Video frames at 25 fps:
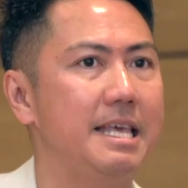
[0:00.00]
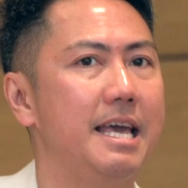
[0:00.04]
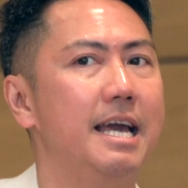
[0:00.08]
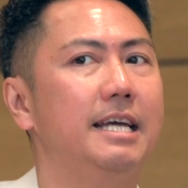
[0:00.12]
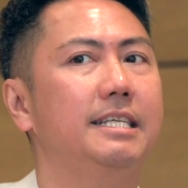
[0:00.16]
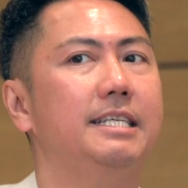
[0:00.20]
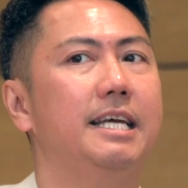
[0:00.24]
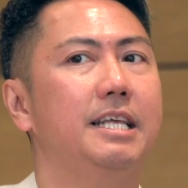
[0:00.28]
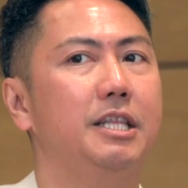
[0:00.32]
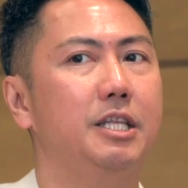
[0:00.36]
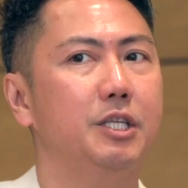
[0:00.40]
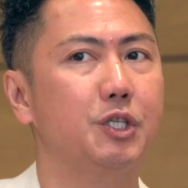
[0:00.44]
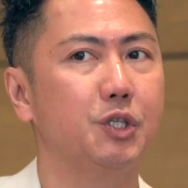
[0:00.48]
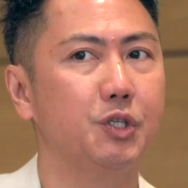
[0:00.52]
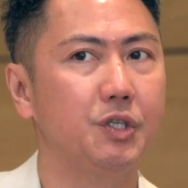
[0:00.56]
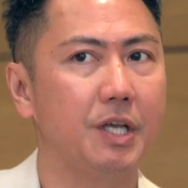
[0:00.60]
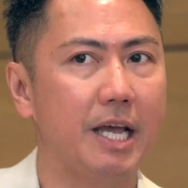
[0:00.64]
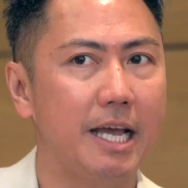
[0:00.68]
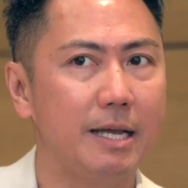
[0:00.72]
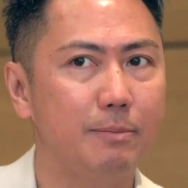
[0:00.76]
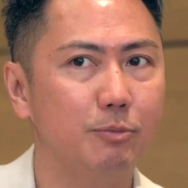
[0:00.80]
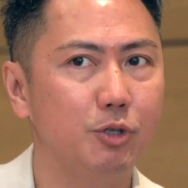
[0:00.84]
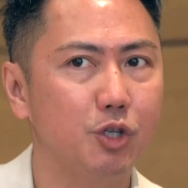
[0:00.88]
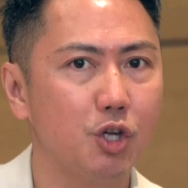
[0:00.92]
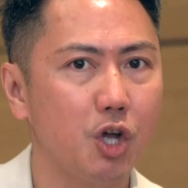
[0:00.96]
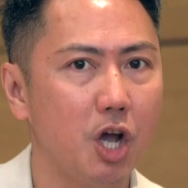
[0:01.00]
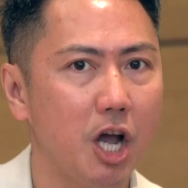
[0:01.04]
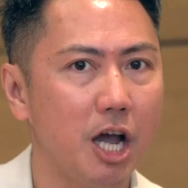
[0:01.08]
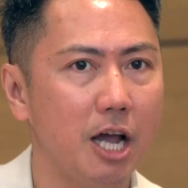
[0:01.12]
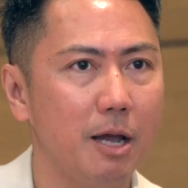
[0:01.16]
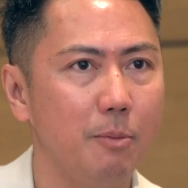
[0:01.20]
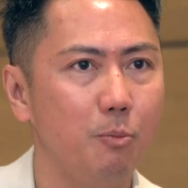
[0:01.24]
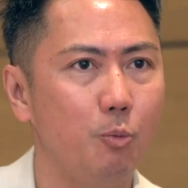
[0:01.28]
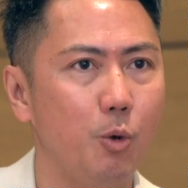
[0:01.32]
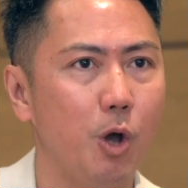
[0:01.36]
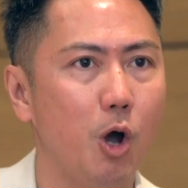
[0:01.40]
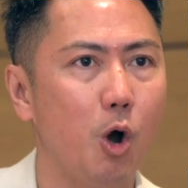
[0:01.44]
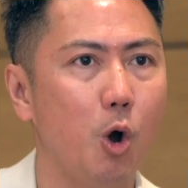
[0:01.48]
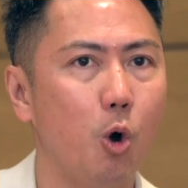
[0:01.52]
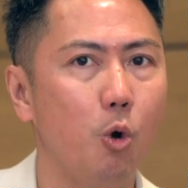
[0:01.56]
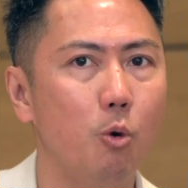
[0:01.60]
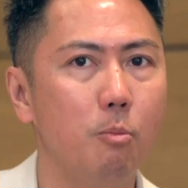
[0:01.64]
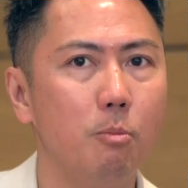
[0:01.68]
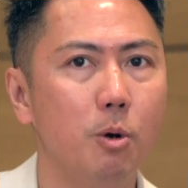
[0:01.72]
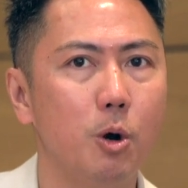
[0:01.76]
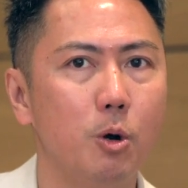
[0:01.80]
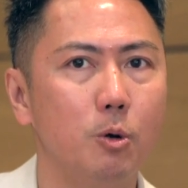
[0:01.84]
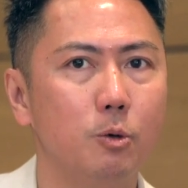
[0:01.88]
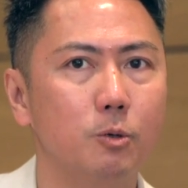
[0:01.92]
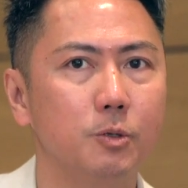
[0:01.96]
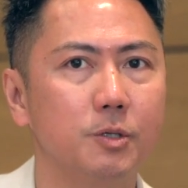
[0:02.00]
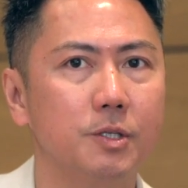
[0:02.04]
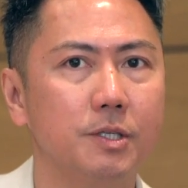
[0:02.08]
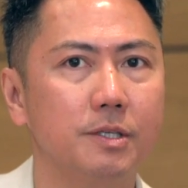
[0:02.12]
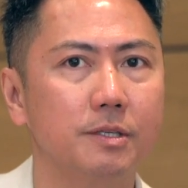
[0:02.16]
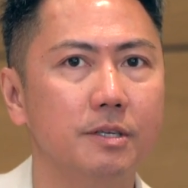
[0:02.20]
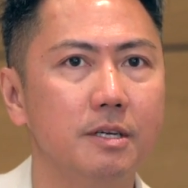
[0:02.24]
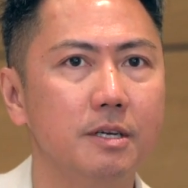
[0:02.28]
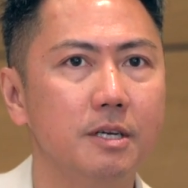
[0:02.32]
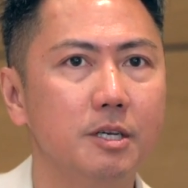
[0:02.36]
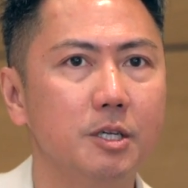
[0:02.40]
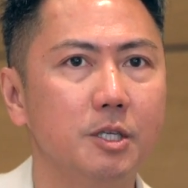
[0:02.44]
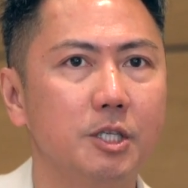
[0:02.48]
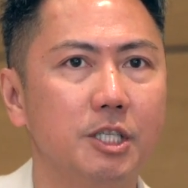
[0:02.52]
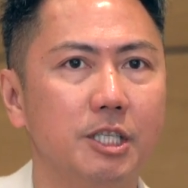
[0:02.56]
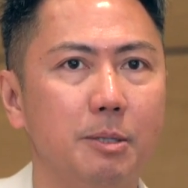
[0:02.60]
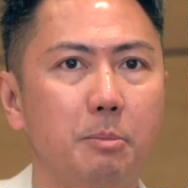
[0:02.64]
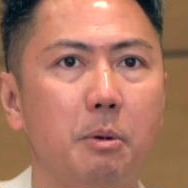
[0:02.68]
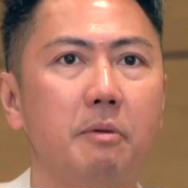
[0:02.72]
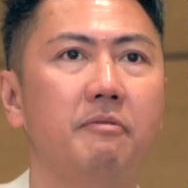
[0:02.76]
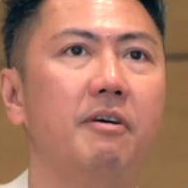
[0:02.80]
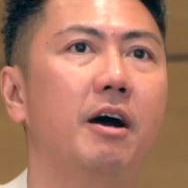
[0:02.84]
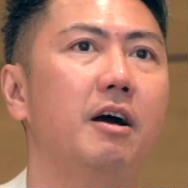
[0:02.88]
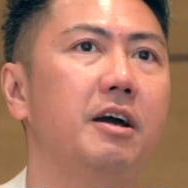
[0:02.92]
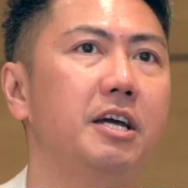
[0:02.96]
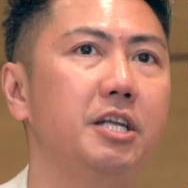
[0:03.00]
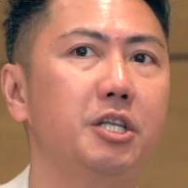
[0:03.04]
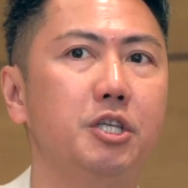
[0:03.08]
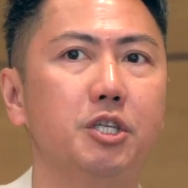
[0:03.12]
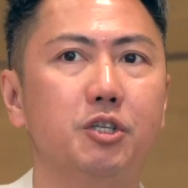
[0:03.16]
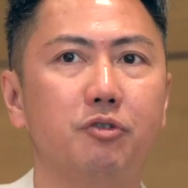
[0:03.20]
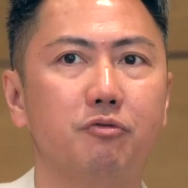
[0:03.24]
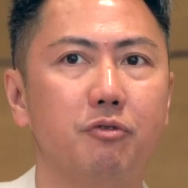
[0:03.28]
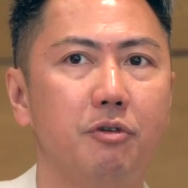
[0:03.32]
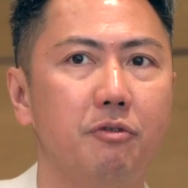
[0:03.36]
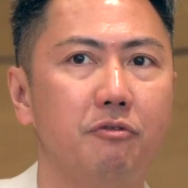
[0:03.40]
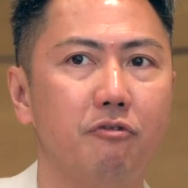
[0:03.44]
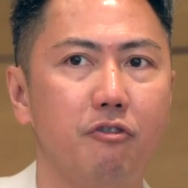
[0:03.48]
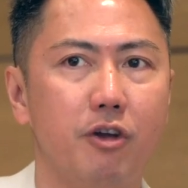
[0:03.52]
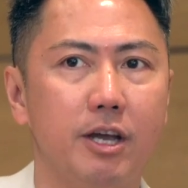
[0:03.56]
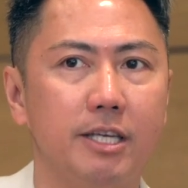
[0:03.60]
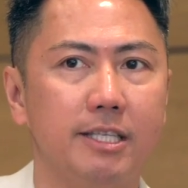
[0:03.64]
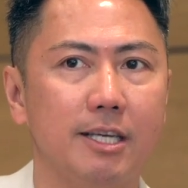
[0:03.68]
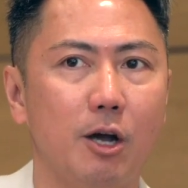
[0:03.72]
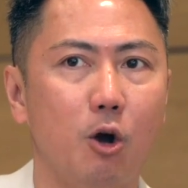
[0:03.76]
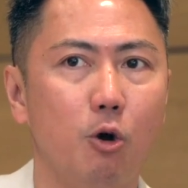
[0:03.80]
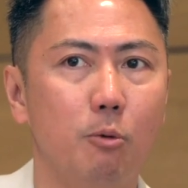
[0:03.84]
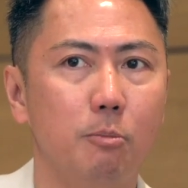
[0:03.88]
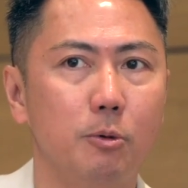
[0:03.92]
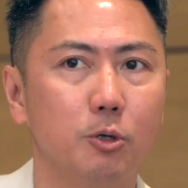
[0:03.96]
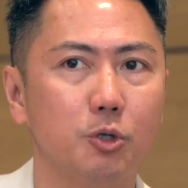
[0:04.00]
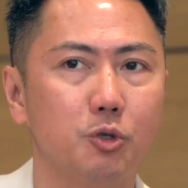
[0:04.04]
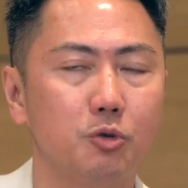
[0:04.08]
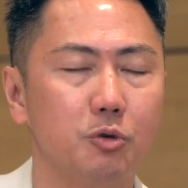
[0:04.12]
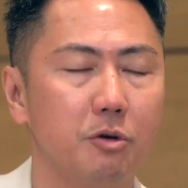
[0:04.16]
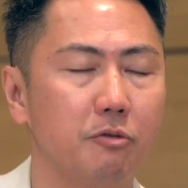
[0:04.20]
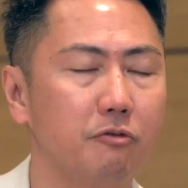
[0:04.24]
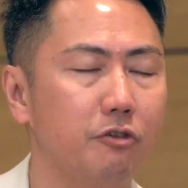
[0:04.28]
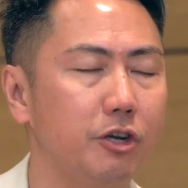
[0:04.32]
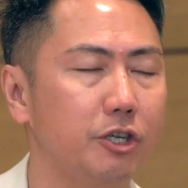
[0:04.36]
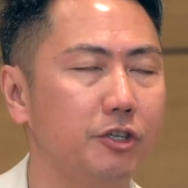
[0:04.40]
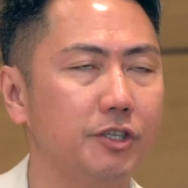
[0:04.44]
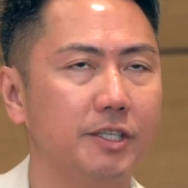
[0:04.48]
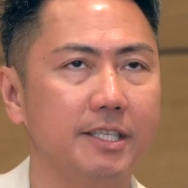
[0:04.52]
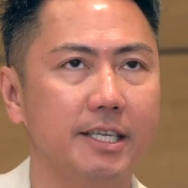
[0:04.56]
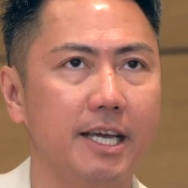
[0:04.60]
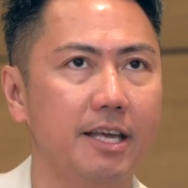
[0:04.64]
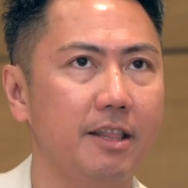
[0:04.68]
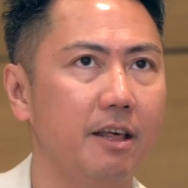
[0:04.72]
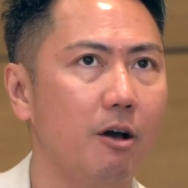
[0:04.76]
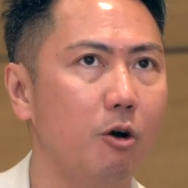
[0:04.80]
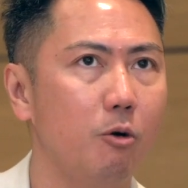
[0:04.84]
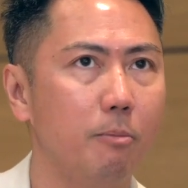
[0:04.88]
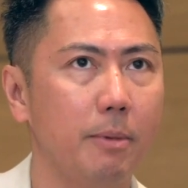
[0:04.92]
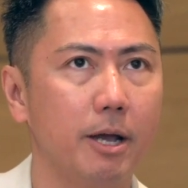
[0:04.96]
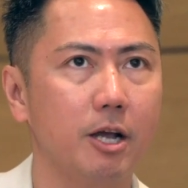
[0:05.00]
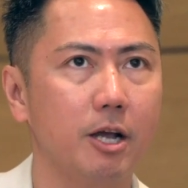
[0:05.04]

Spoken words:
But yet at the same time, we're almost, some of our industry friends are almost too afraid to say that, oh